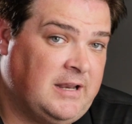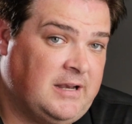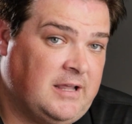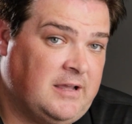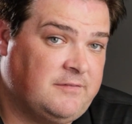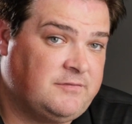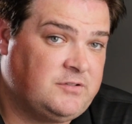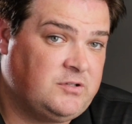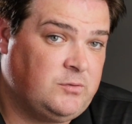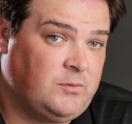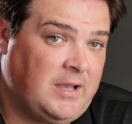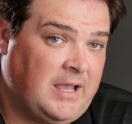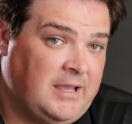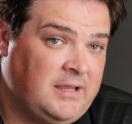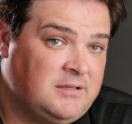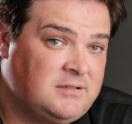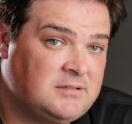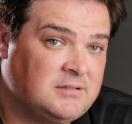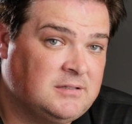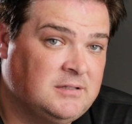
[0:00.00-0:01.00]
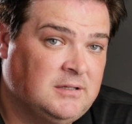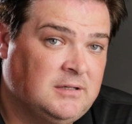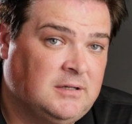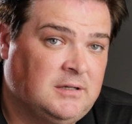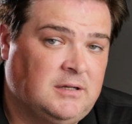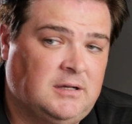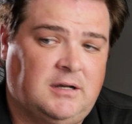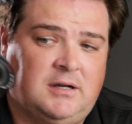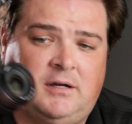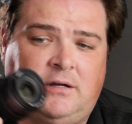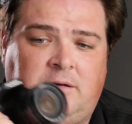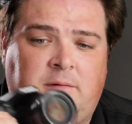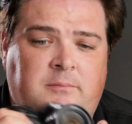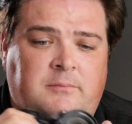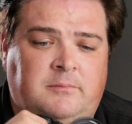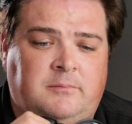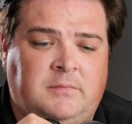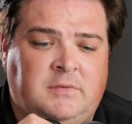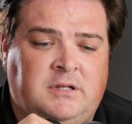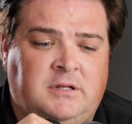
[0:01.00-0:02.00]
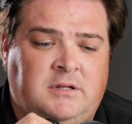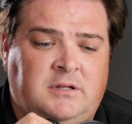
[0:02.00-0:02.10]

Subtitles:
at f2.8.